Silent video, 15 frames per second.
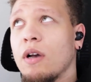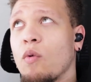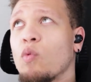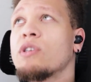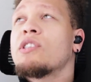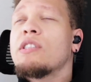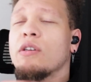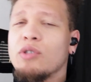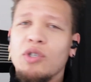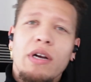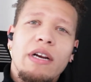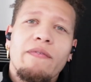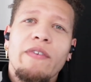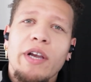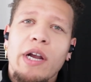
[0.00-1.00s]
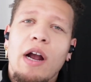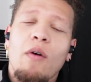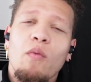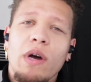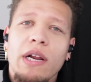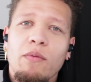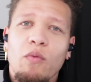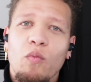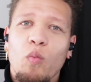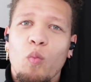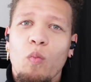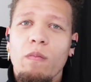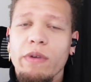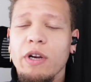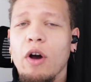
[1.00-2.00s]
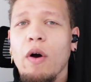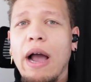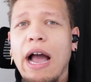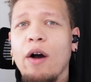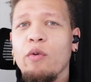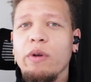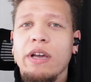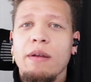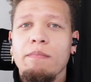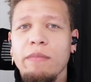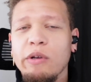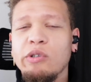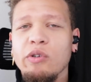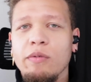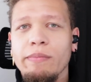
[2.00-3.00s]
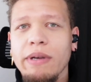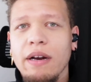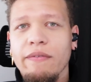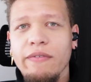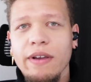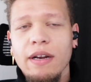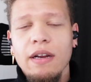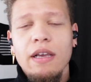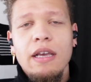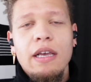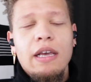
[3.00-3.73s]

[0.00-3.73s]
we're still trying to figure out how we can mutual benefit.